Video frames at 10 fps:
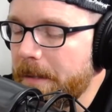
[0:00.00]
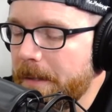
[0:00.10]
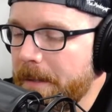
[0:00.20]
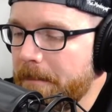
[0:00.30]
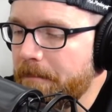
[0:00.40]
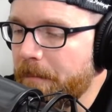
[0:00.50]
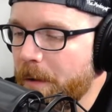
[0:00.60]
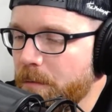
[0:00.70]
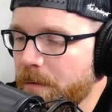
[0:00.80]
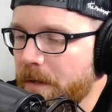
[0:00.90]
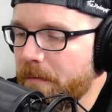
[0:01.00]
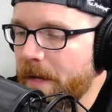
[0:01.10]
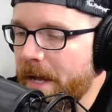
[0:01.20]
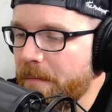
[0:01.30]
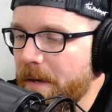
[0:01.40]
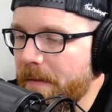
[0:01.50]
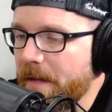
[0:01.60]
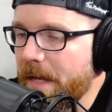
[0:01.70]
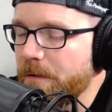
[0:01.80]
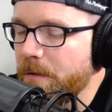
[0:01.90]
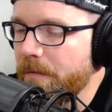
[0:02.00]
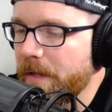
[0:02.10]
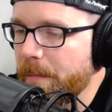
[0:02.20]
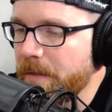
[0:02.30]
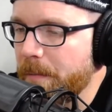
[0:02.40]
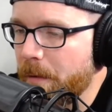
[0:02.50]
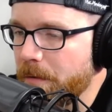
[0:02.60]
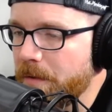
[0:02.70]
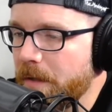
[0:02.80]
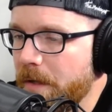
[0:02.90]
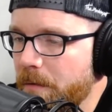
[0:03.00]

those were tougher to have, but I think as you develop as a person, you